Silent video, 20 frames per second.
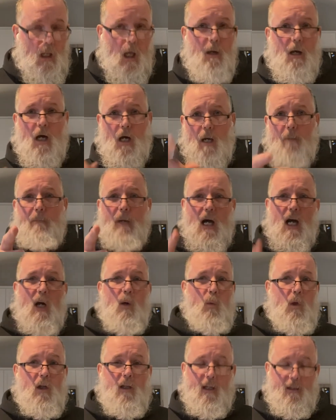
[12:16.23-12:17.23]
I
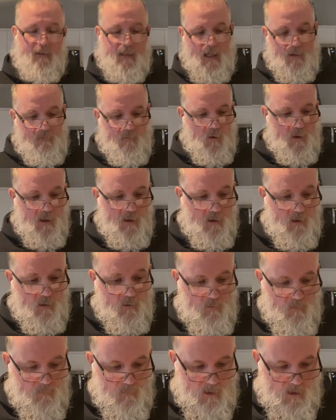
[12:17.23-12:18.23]
will get that for you
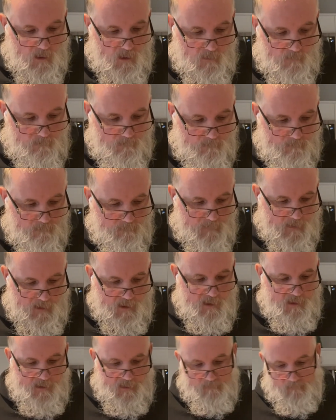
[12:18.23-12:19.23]
though,
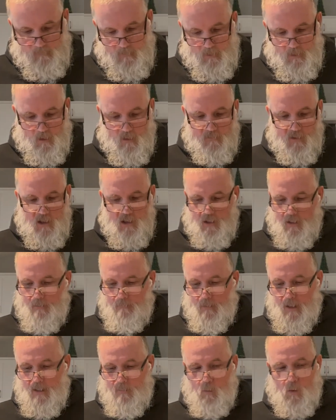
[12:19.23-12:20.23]
because obviously it
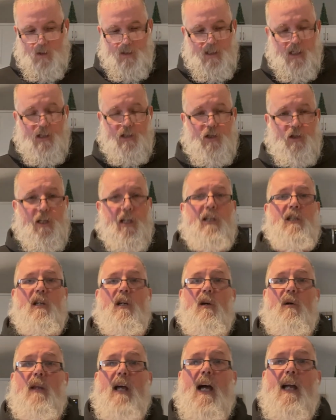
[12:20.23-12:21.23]
makes more sense. You need to
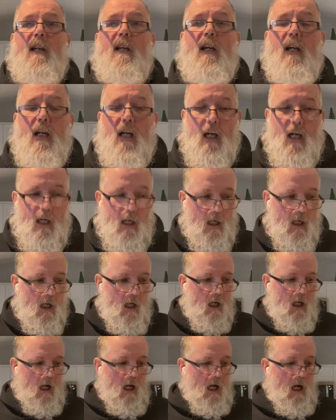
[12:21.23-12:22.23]
know that.
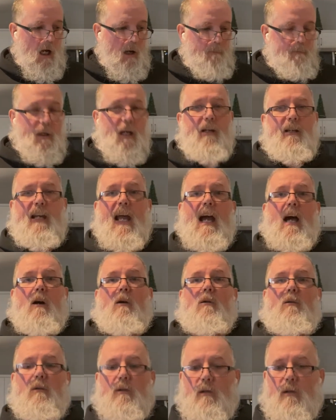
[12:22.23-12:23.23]

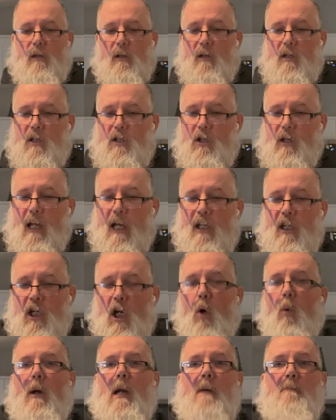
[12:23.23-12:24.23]
Now you
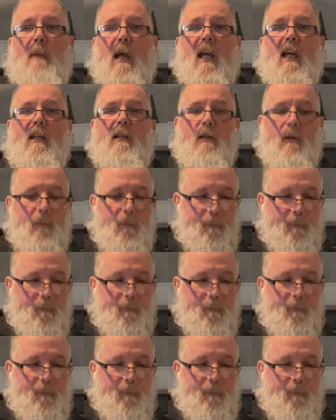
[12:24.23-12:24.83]
know what I made,